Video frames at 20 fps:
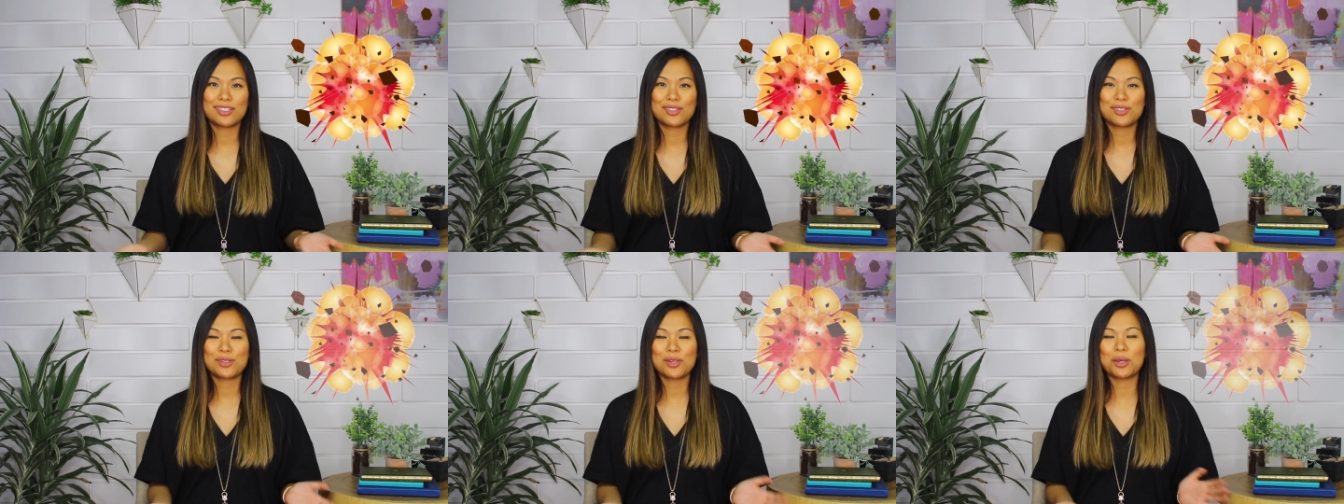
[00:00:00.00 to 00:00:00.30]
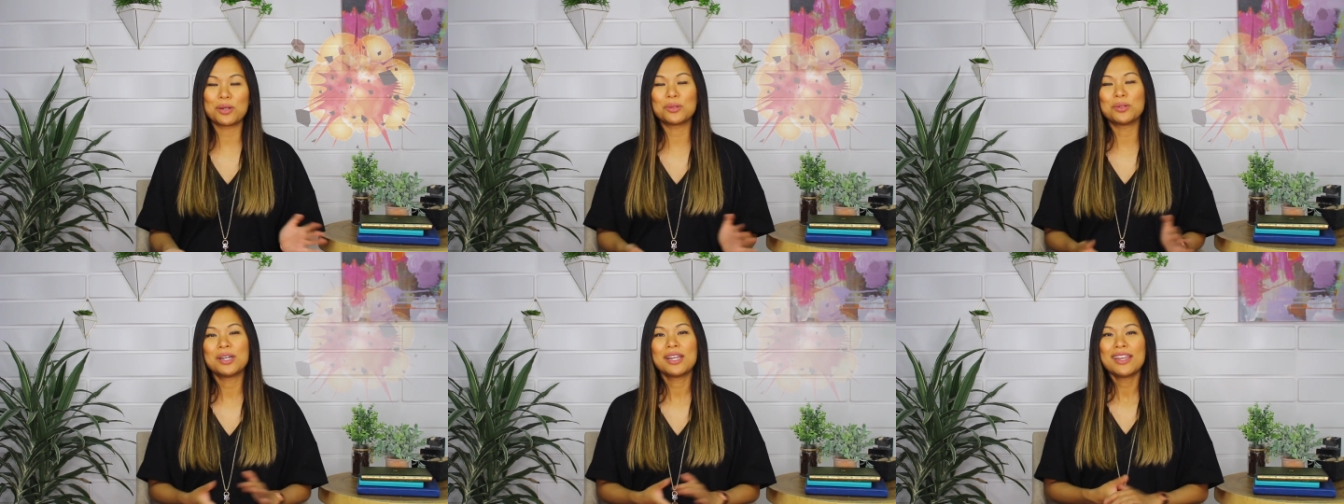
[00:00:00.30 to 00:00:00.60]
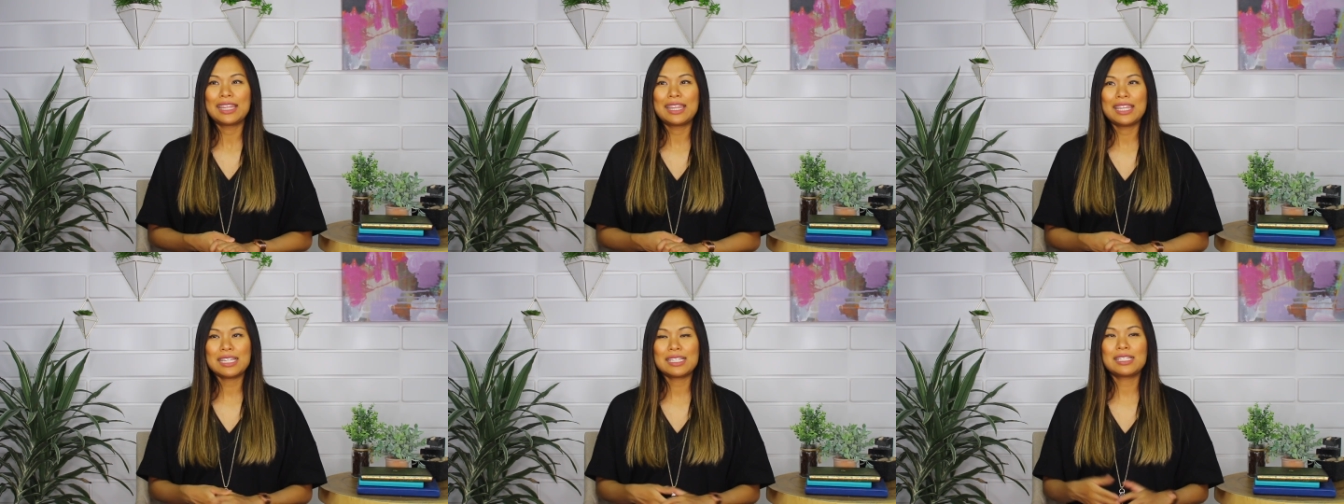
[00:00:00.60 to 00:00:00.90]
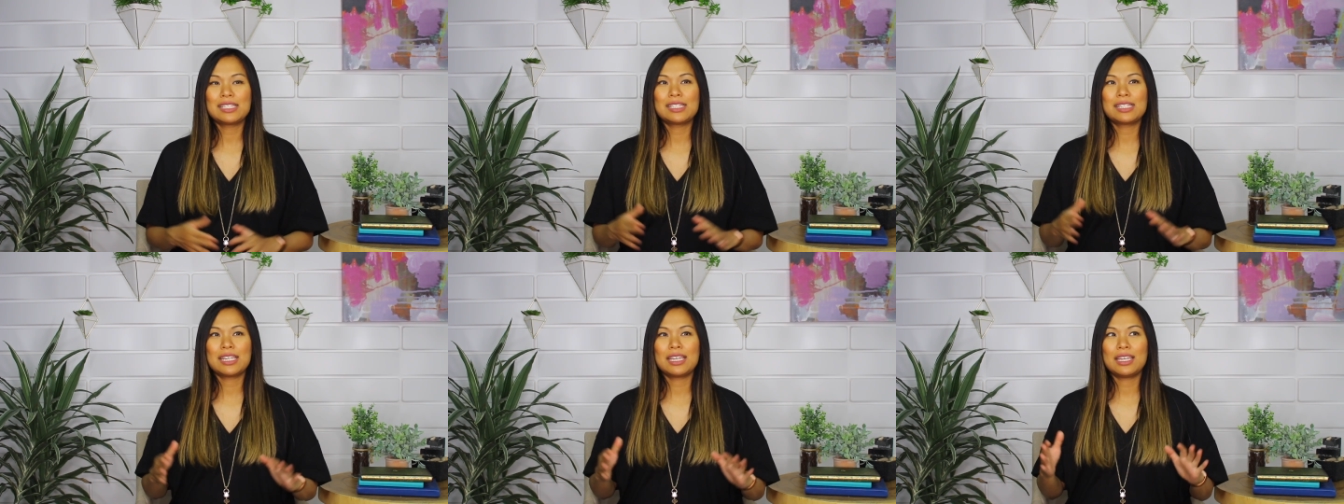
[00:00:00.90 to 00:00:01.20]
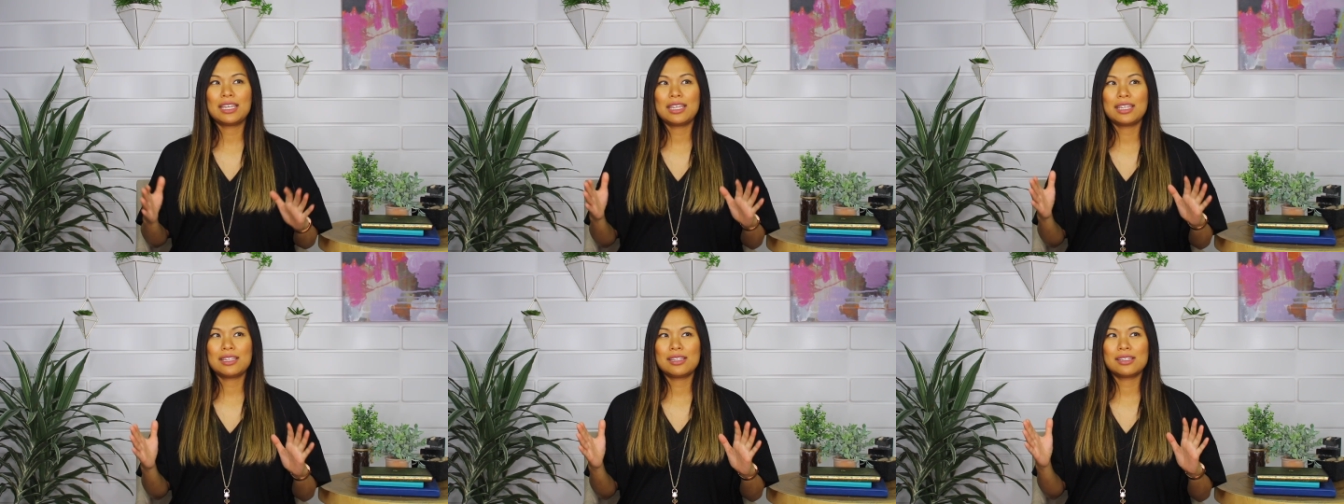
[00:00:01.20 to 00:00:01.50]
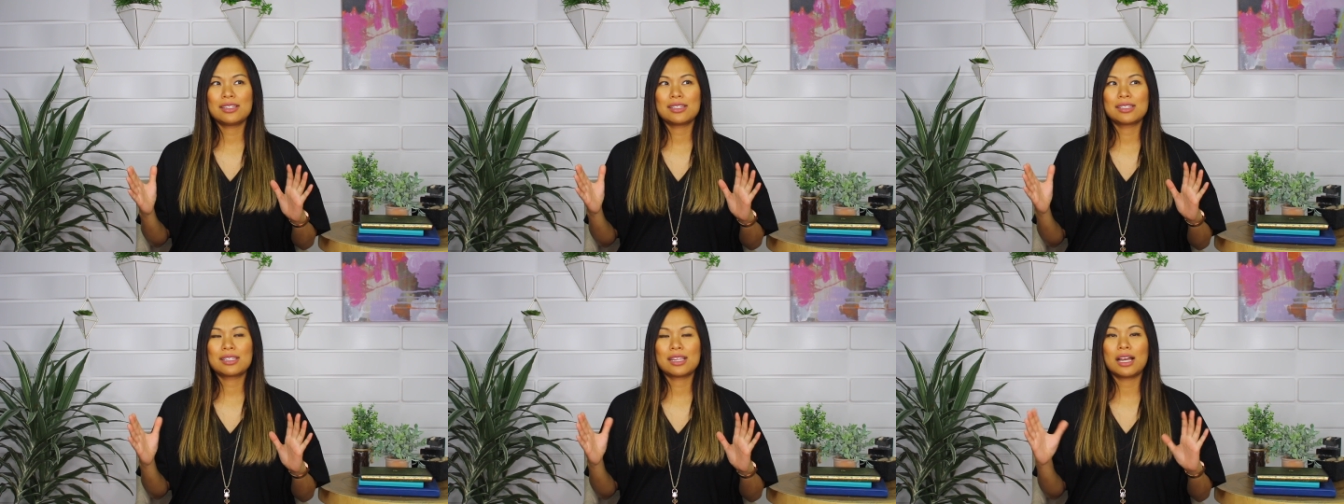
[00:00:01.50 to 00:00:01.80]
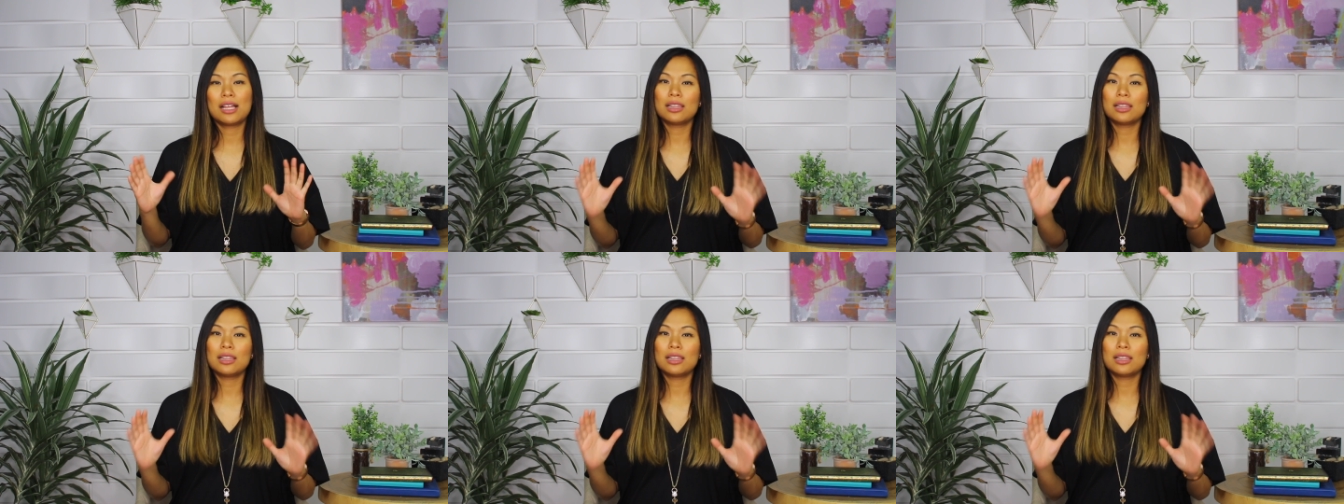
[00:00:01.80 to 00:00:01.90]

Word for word: So this is